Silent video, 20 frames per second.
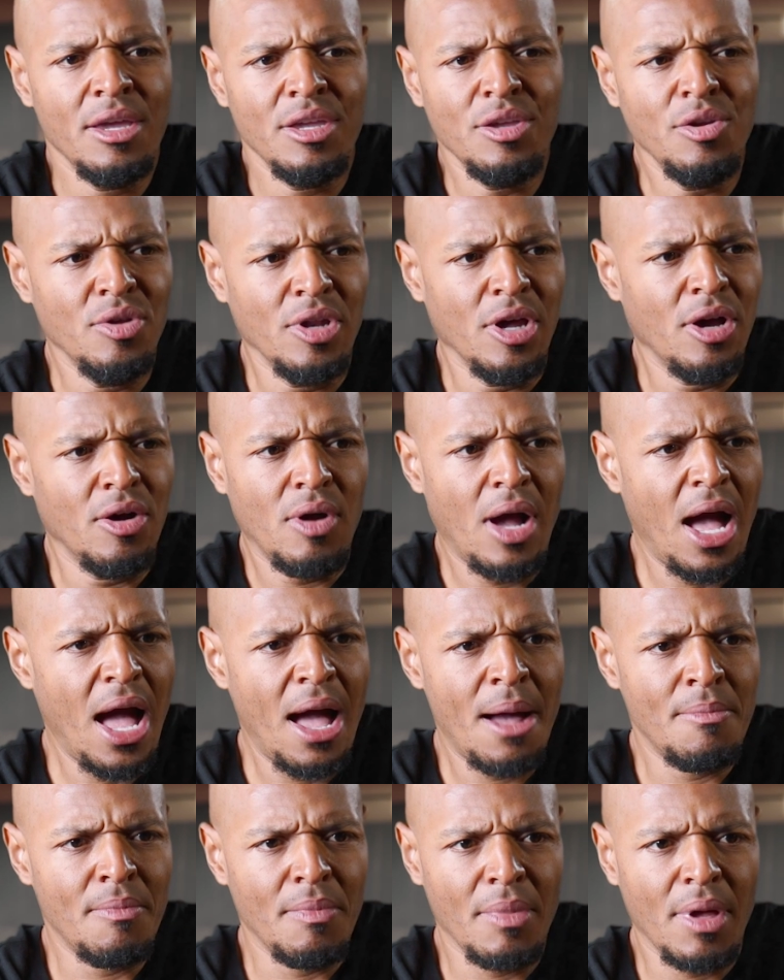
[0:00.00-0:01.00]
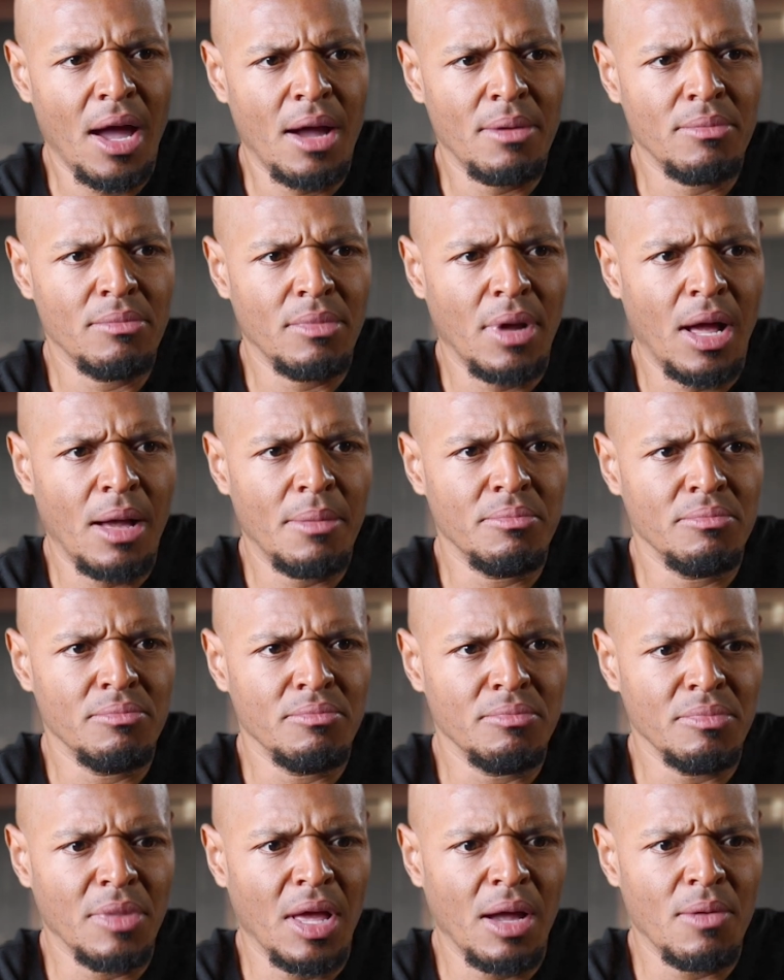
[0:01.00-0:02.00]
You know, I'm I'm
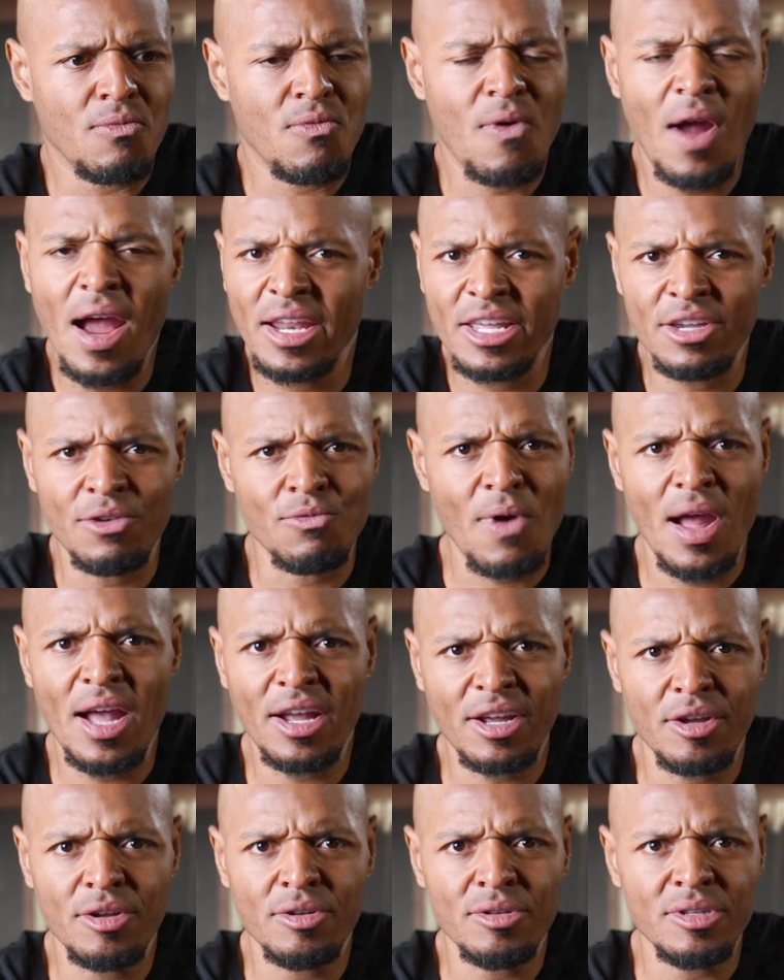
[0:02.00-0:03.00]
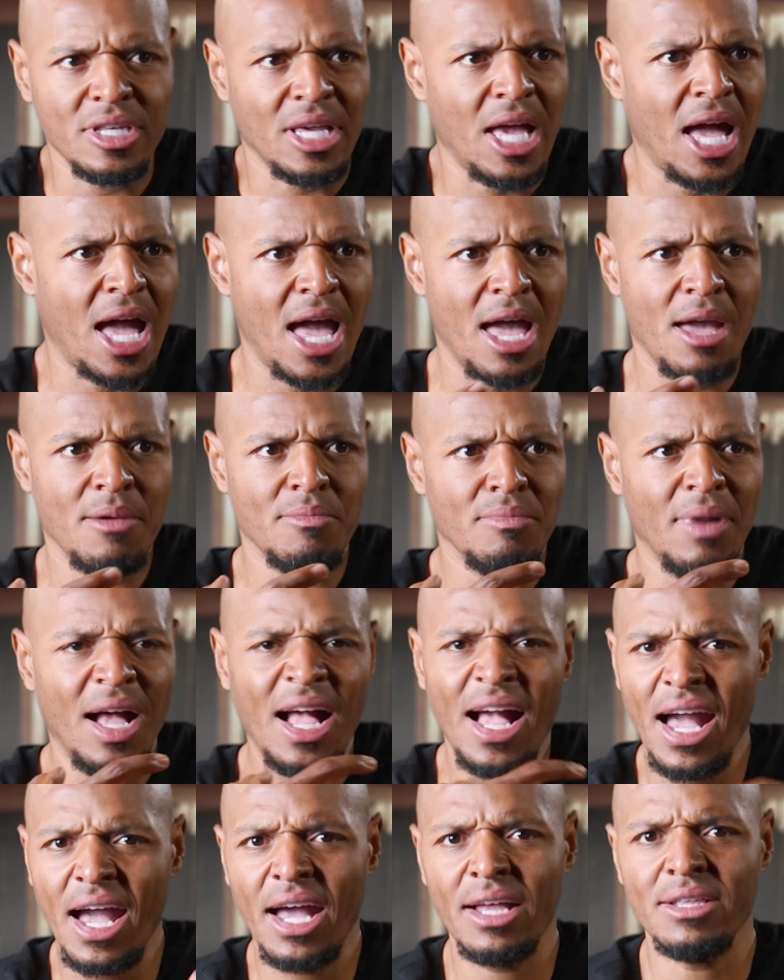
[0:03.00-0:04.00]
I'm I'm writing records. I'm
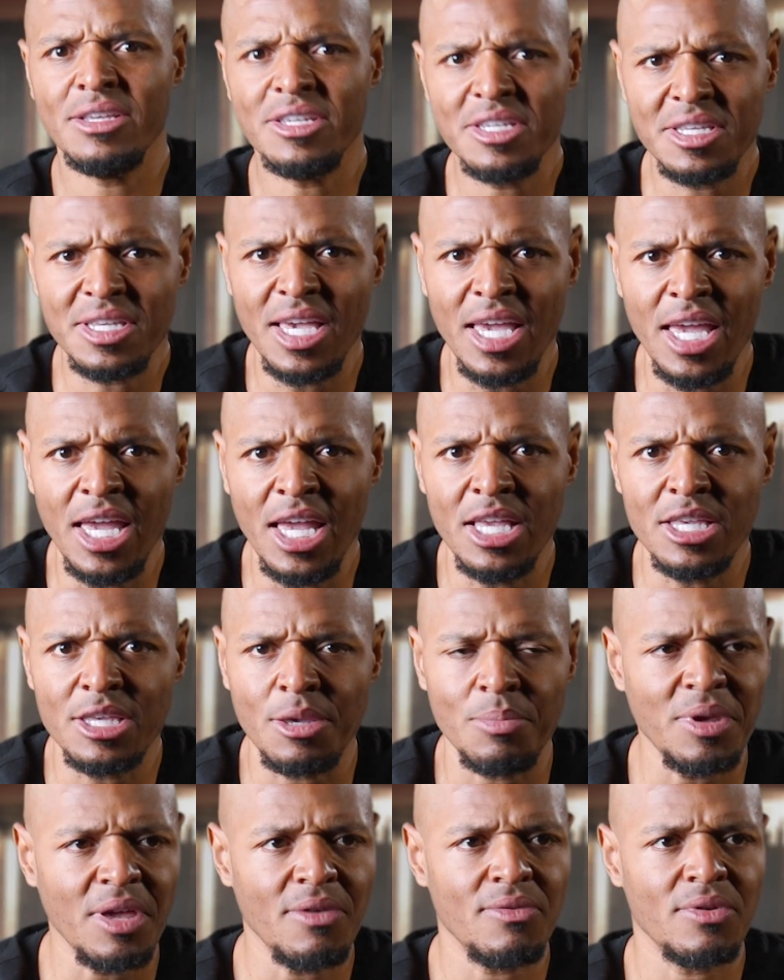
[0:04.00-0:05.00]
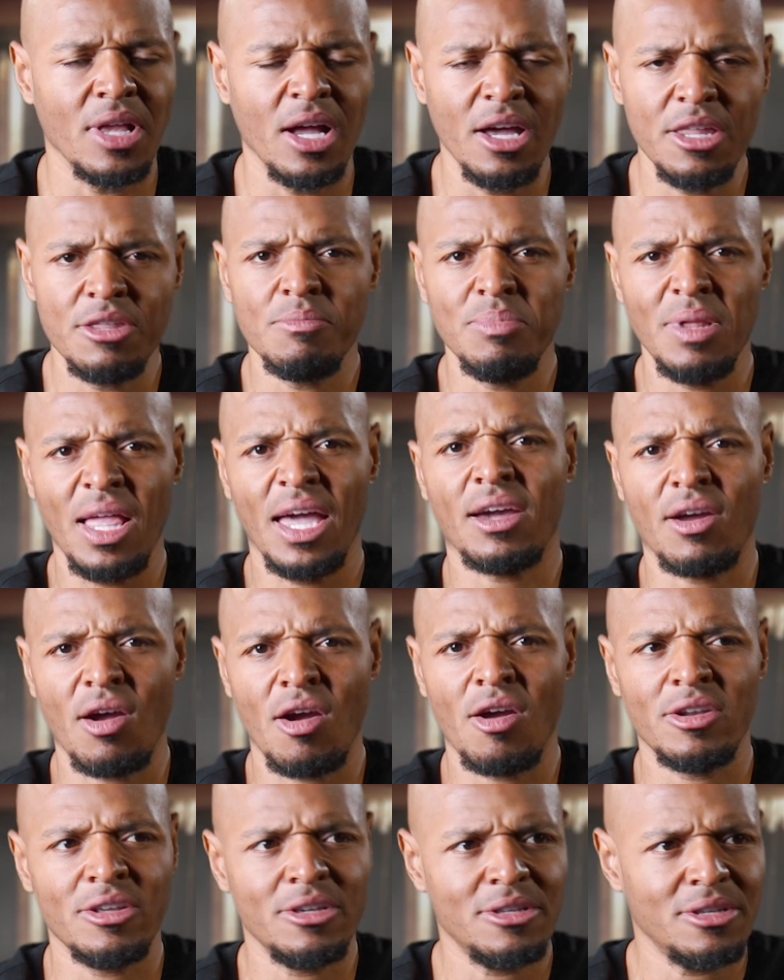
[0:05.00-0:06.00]
behind the scenes. I'm giving other black
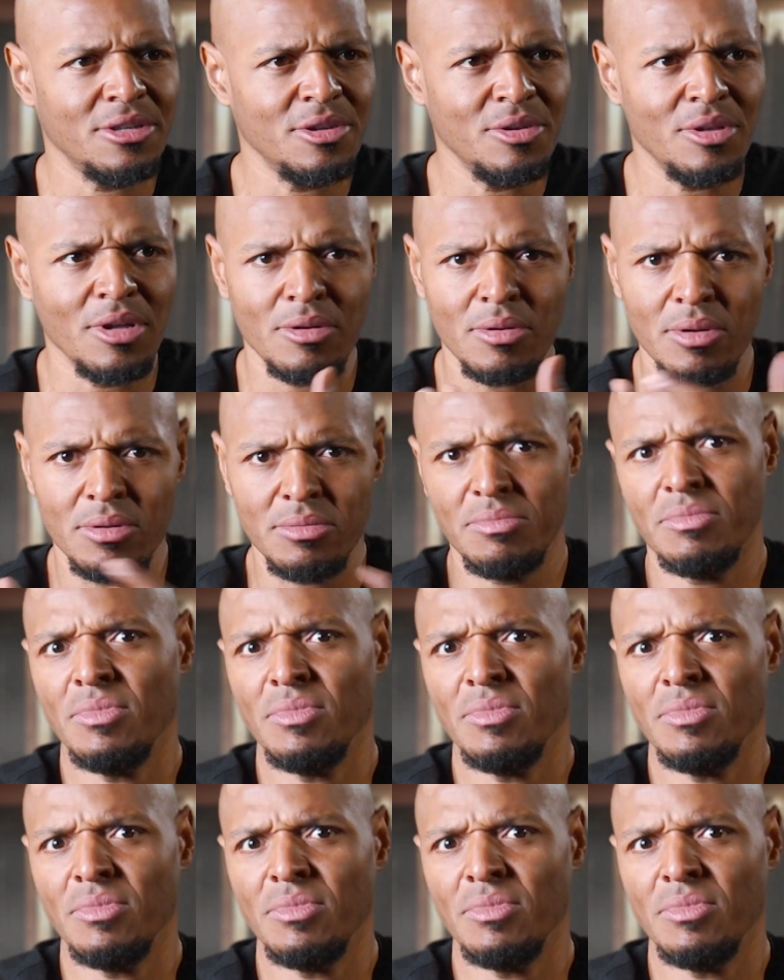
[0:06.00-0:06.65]
artists, you know,